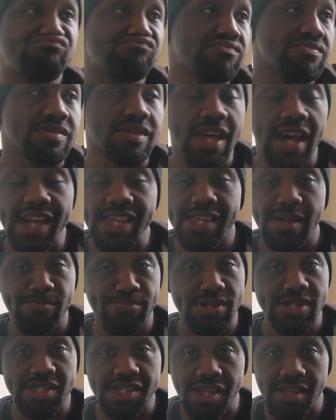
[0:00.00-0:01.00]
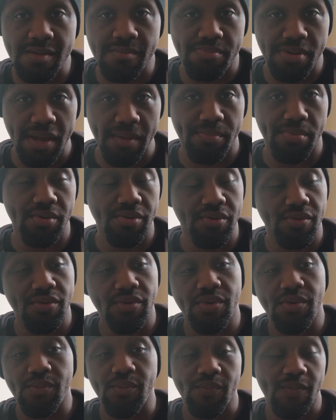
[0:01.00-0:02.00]
90% of people
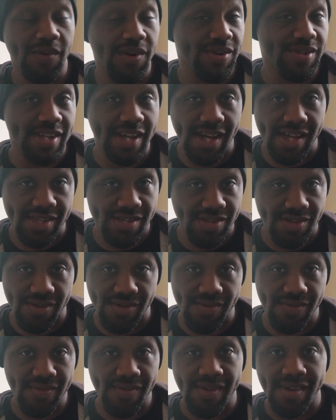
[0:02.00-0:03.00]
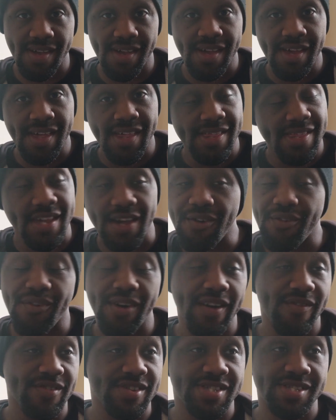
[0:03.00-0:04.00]
will not do. They'd
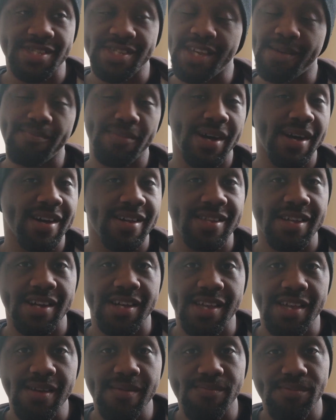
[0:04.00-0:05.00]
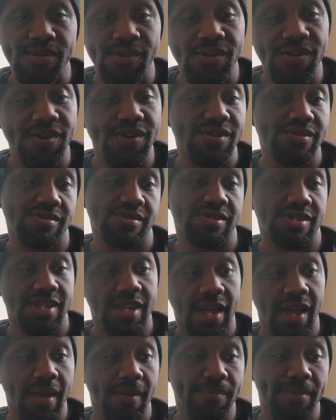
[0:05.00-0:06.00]
rather sit behind their keyboard and
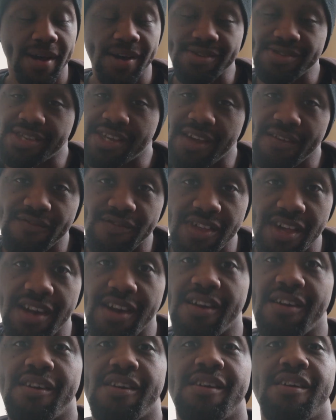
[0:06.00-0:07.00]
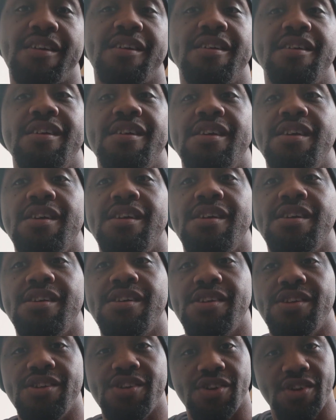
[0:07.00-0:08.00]
type how tough they are.
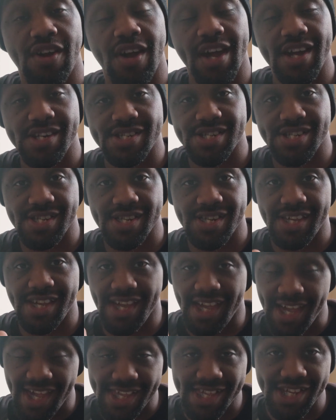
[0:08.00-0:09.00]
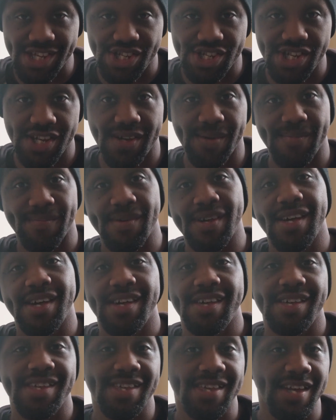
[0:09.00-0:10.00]
You're actually in the gym
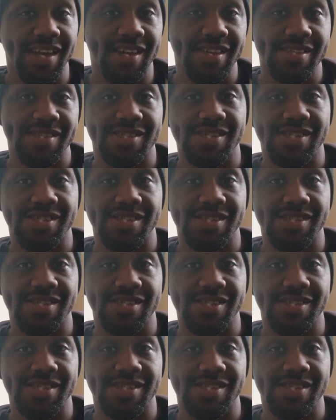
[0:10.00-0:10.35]
getting